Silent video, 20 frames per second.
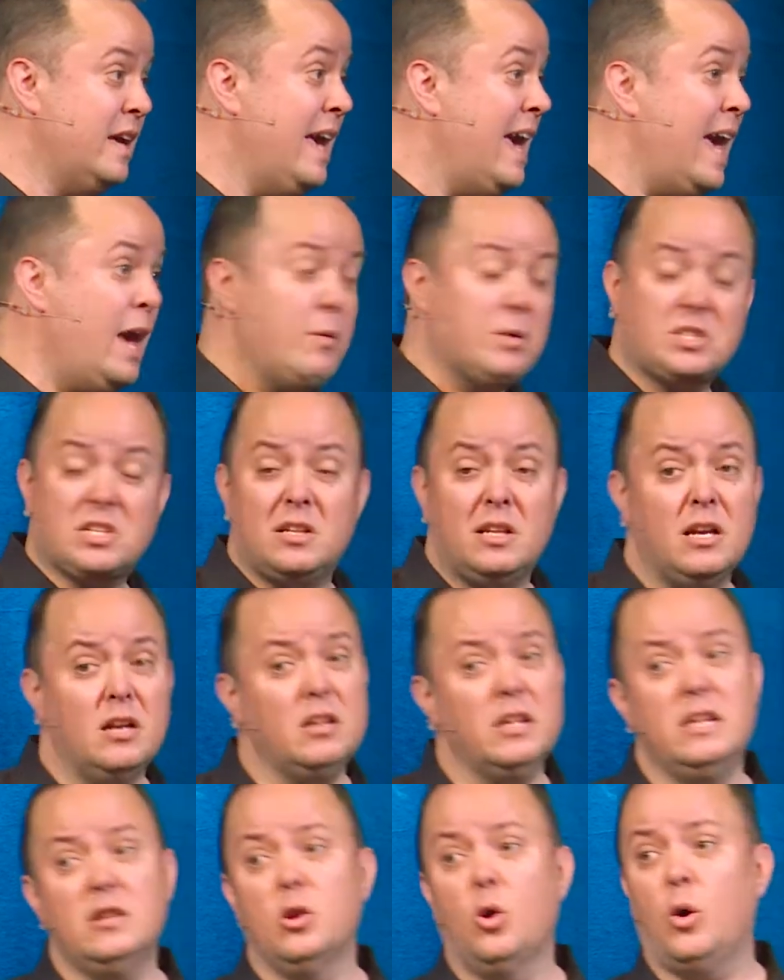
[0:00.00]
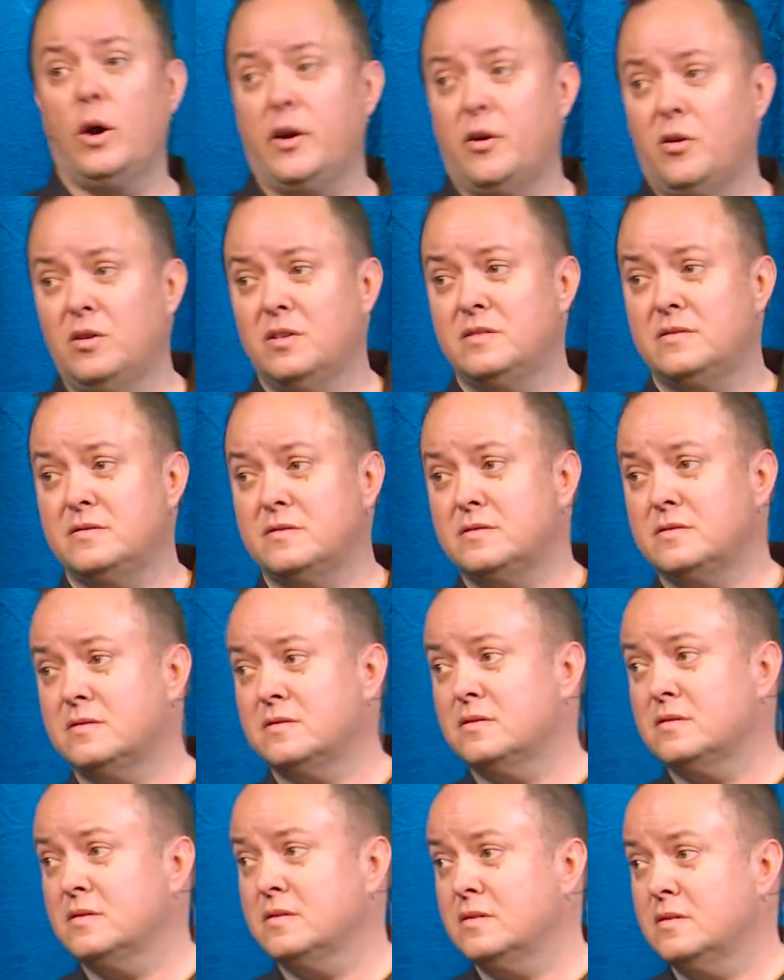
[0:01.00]
He was clearly loyal.
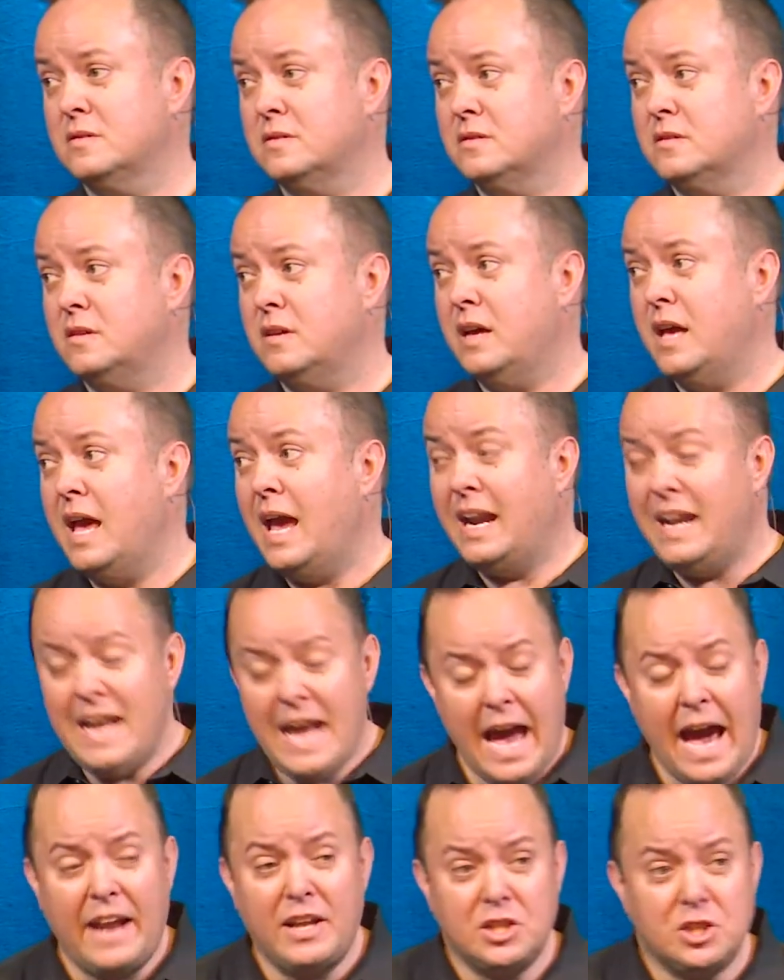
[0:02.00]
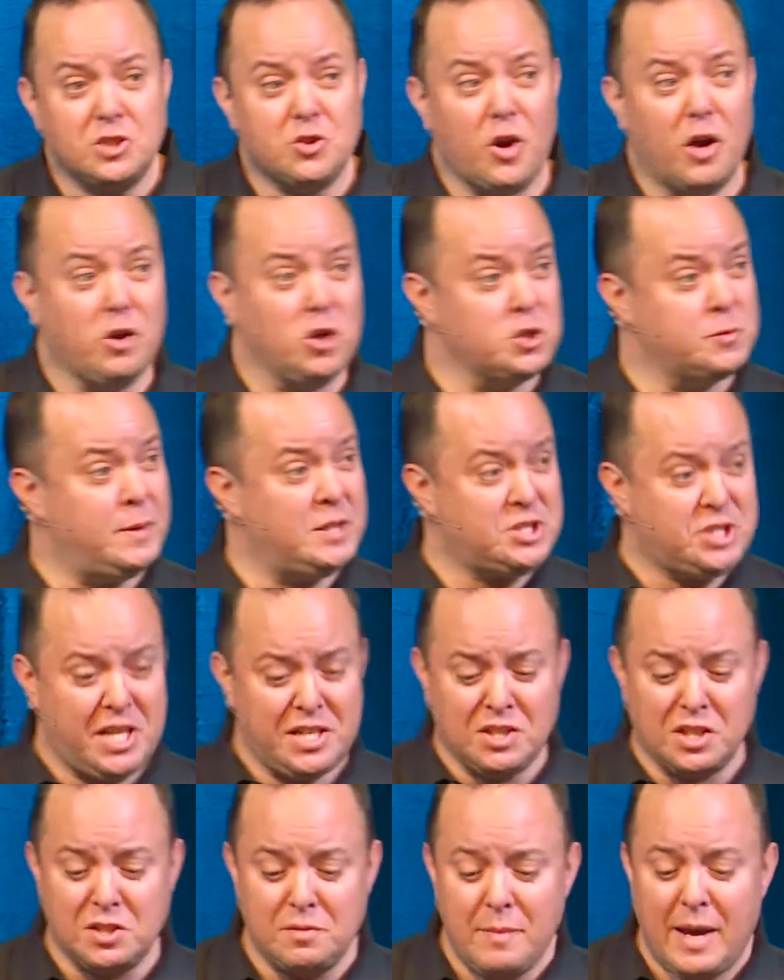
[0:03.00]
And he had his struggles, but
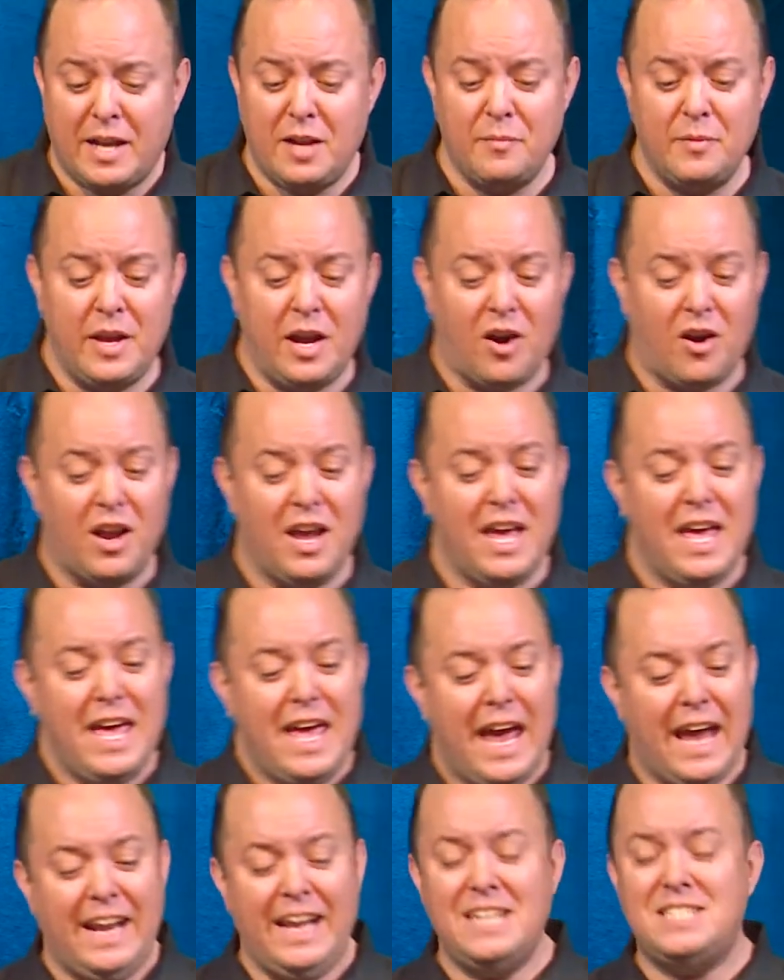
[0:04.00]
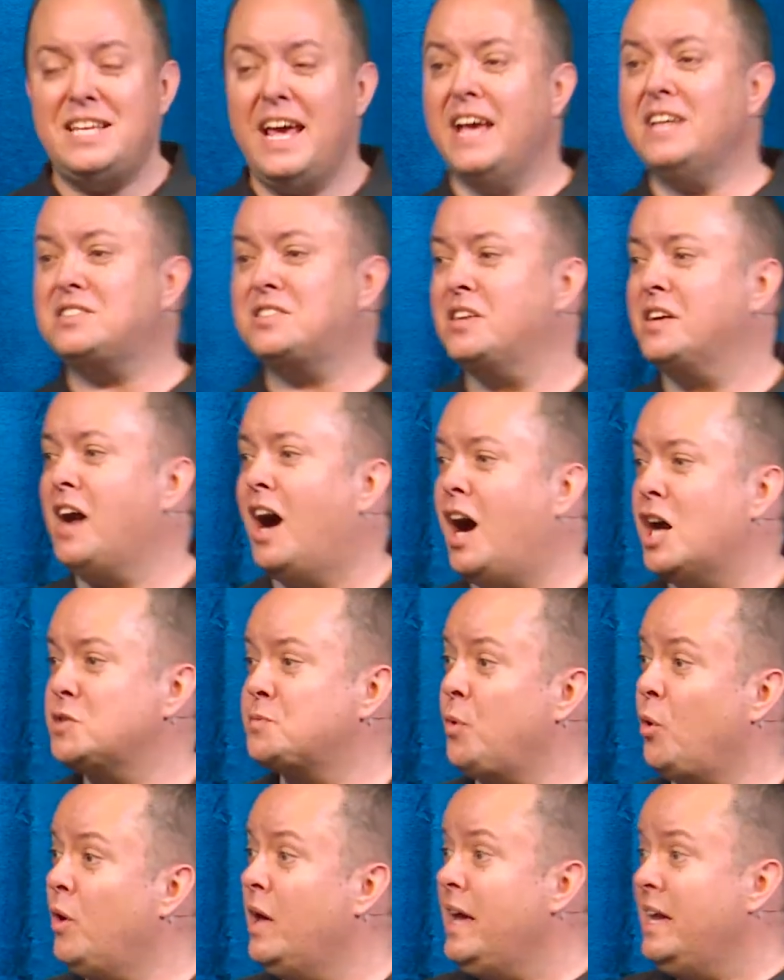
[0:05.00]
Jesus met him there, and he takes the
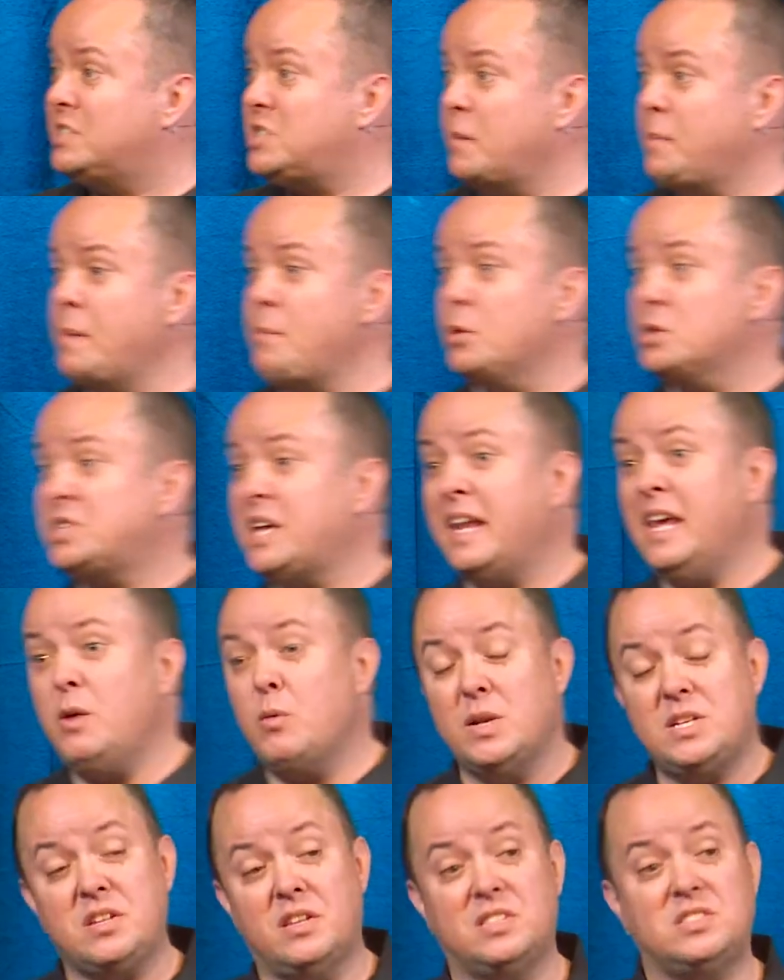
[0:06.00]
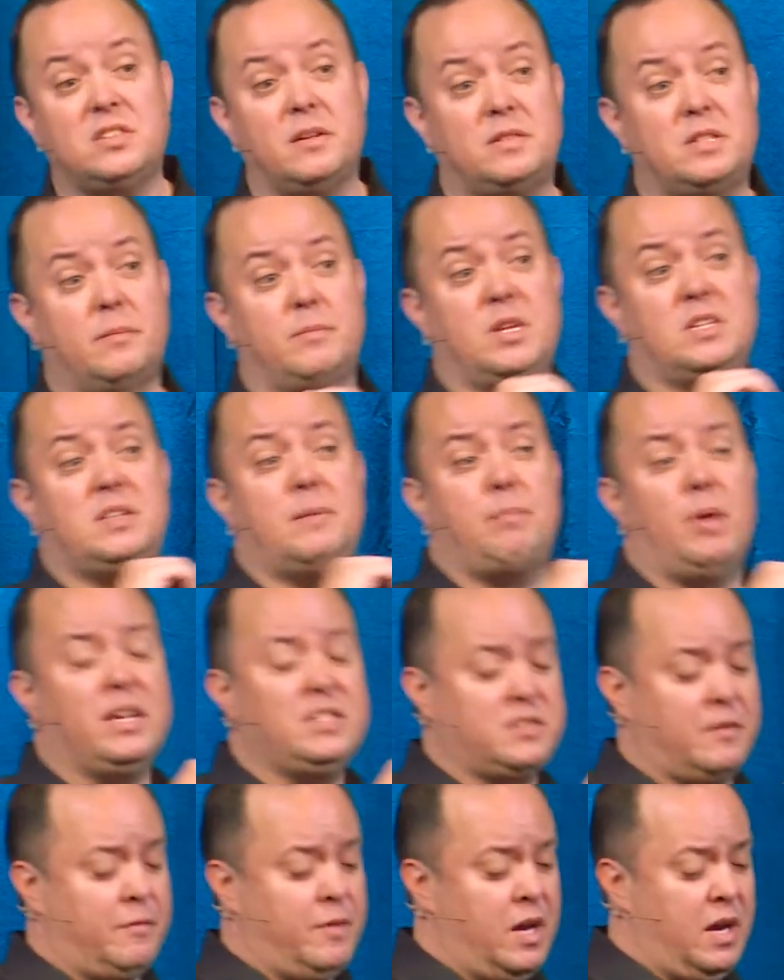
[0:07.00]
gospel. Some people said he went to the place
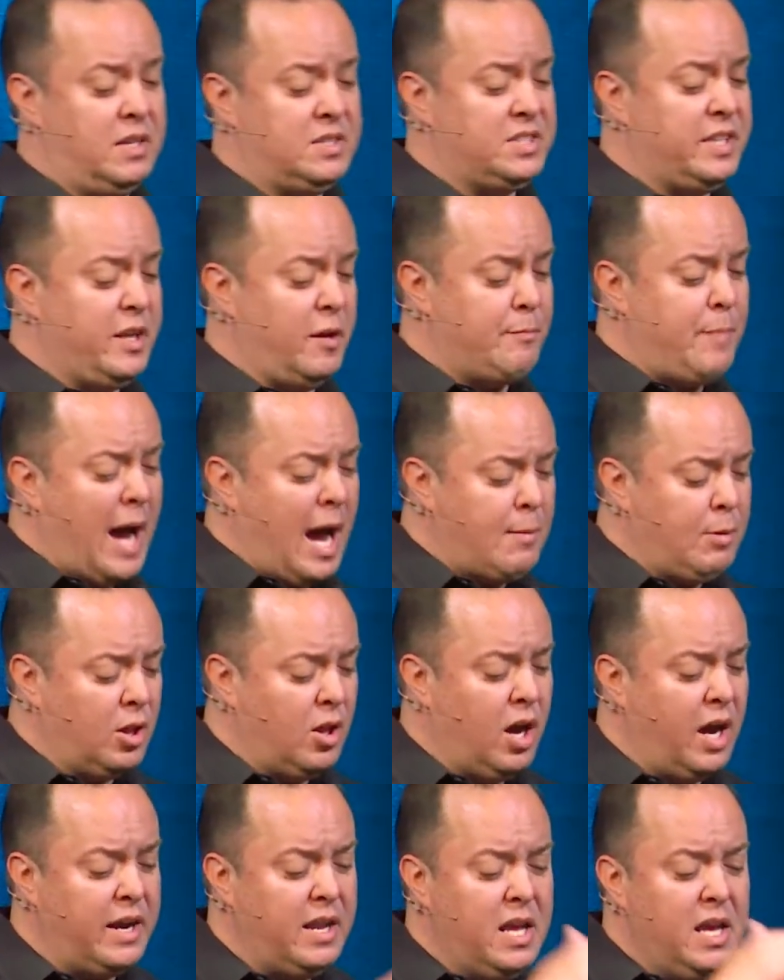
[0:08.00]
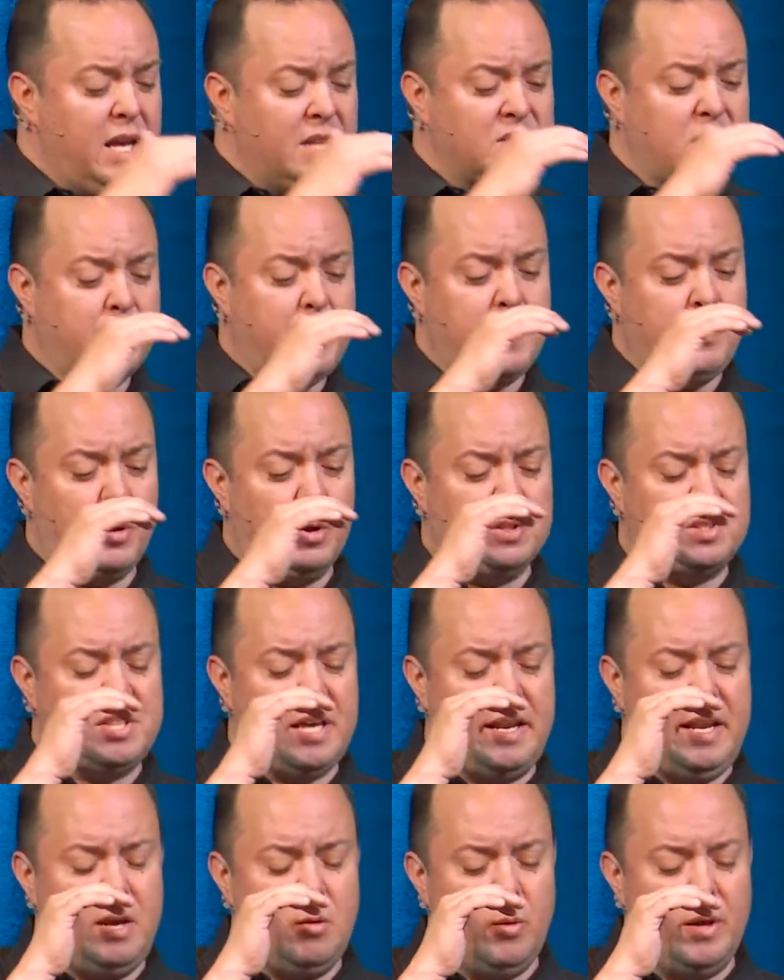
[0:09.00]
of city of Babylon. Some people
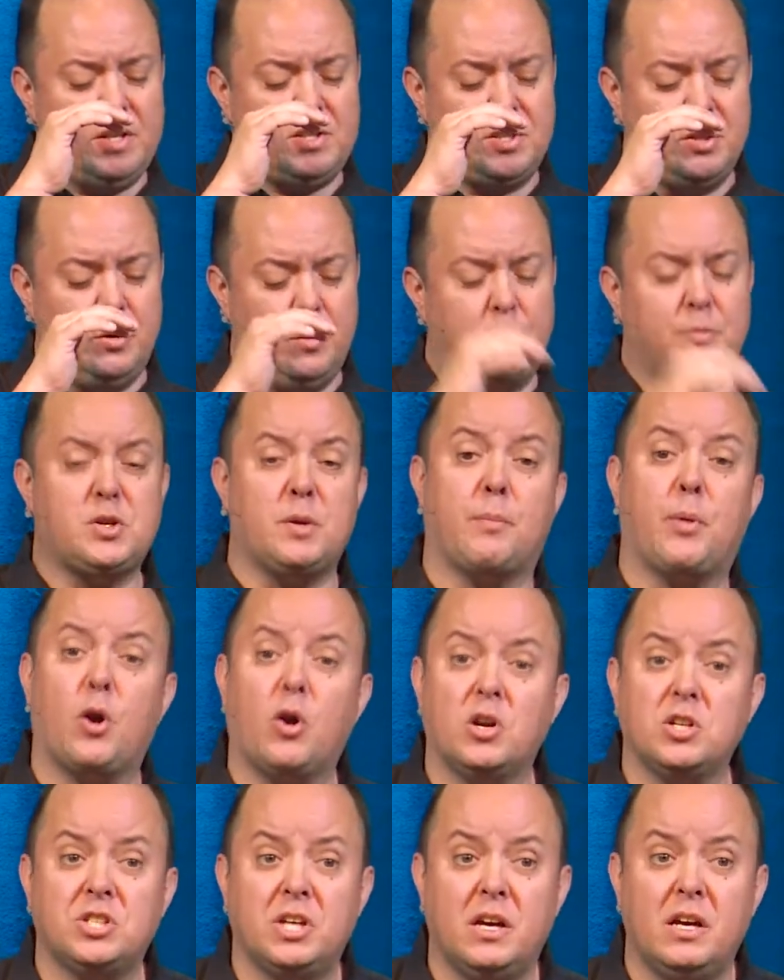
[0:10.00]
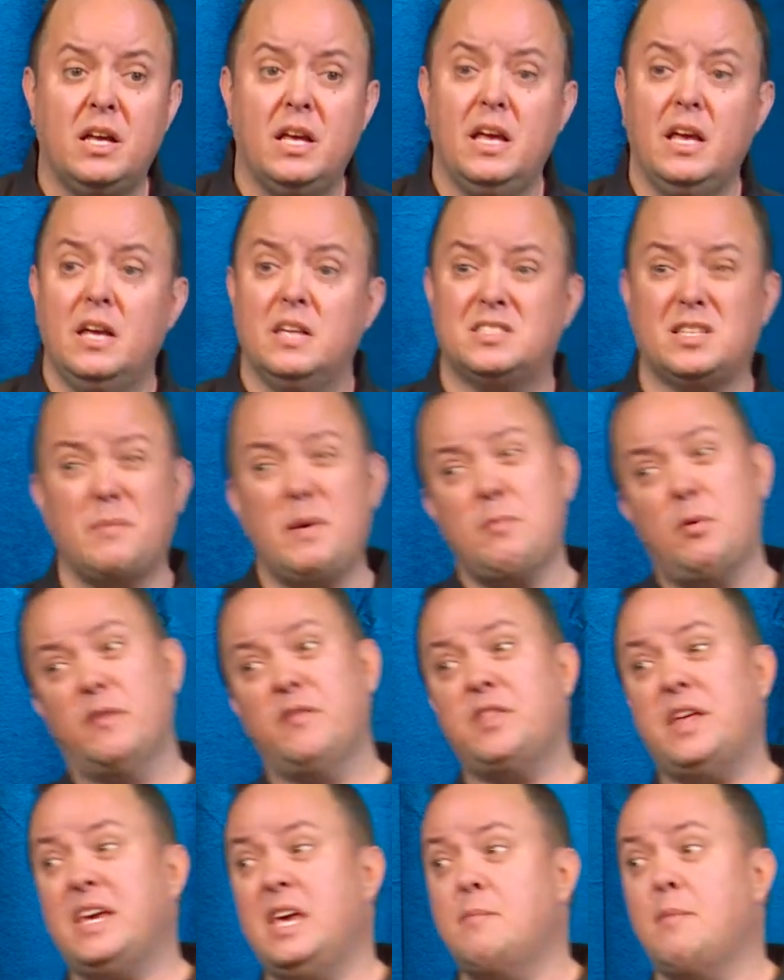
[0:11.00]
said he went to Persia. Some people even
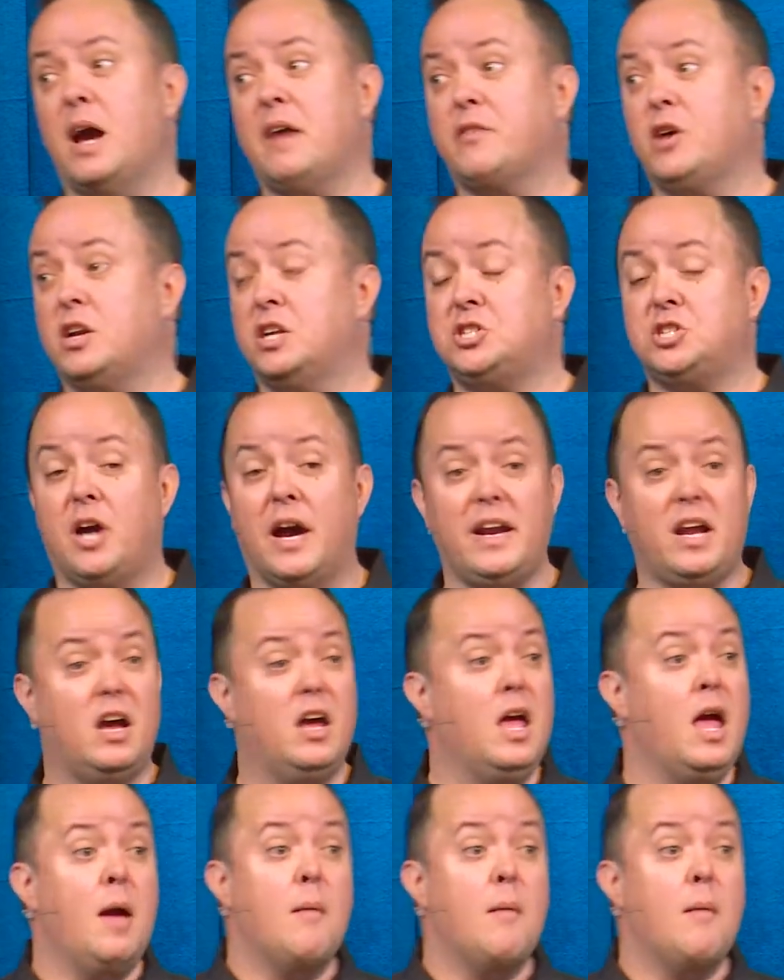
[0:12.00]
think he might have gone to China.